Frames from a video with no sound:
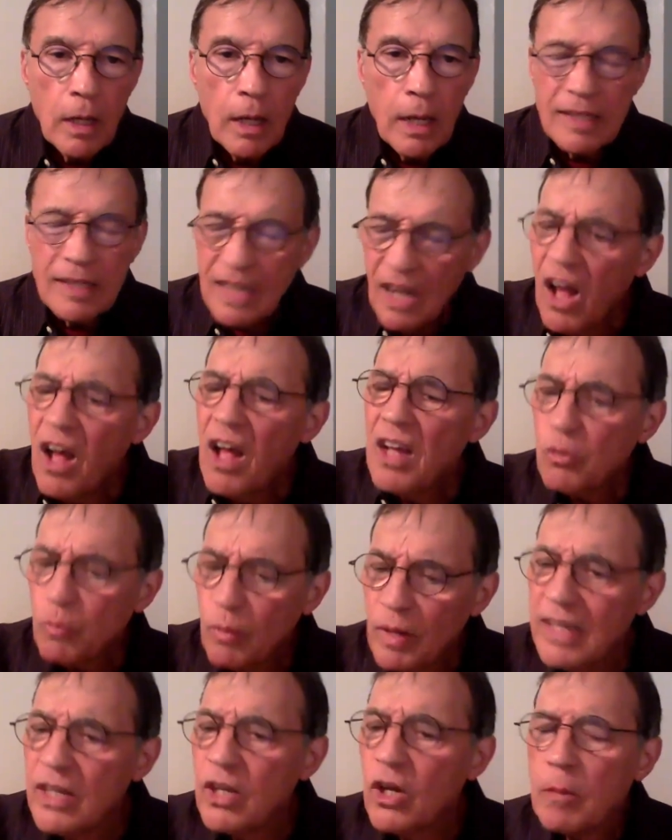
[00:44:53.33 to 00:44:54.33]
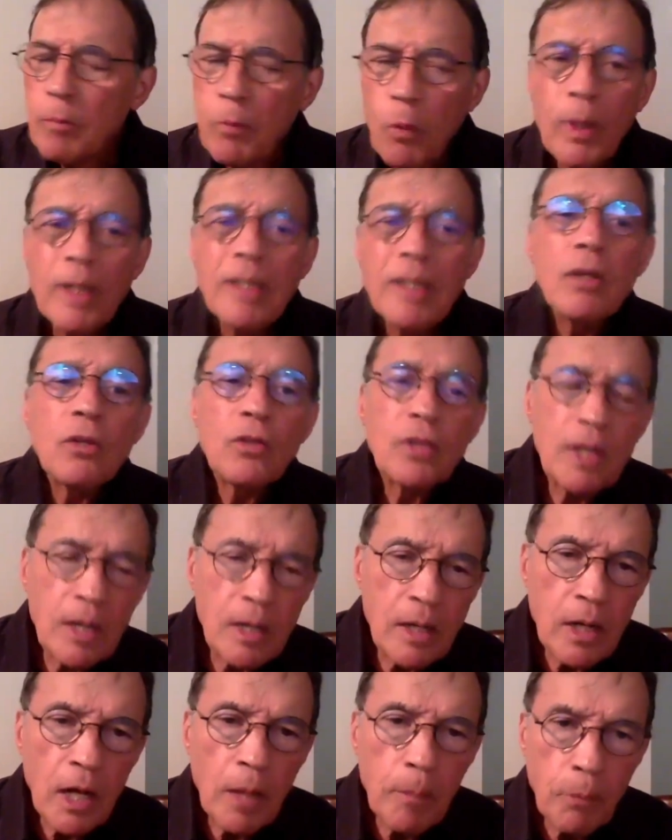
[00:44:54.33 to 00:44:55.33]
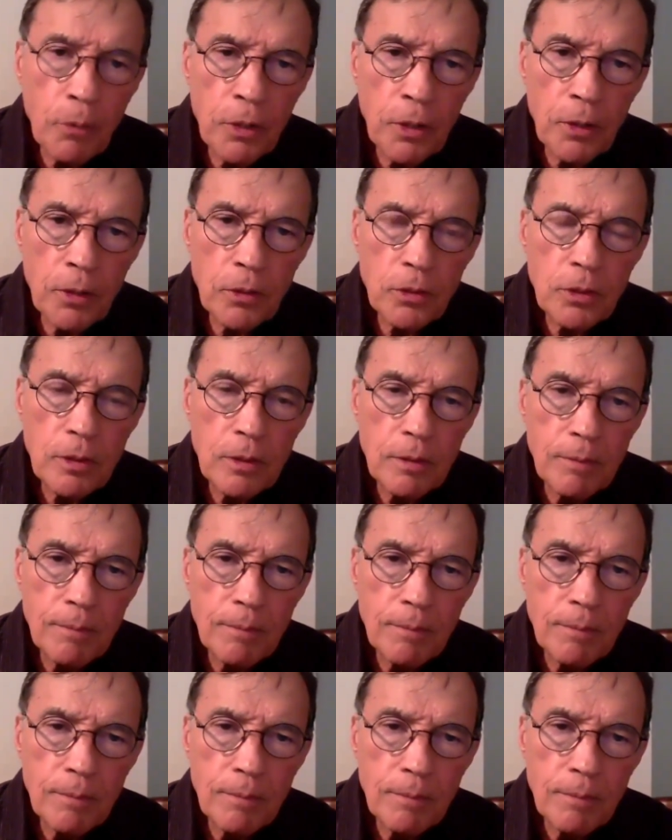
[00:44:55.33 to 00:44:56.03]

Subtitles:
He said, oh, it's really good, but wait till you see it in a couple of years.